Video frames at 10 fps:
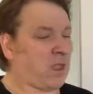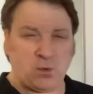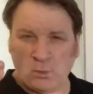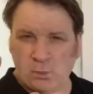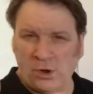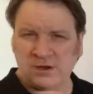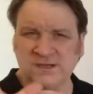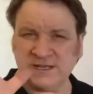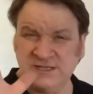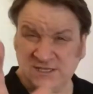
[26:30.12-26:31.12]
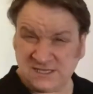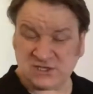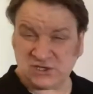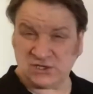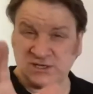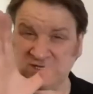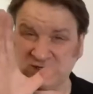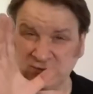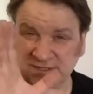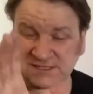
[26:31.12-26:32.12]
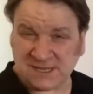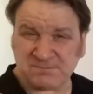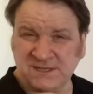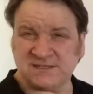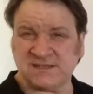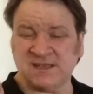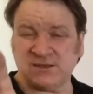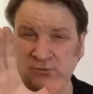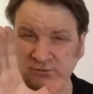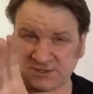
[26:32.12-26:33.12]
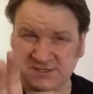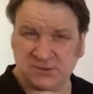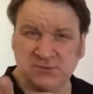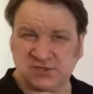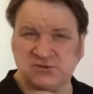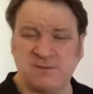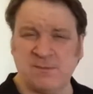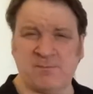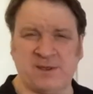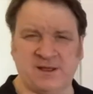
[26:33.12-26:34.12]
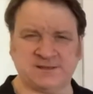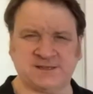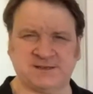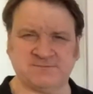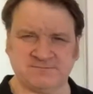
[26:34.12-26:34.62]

what condition is your septic tank or your sewage treatment plant in?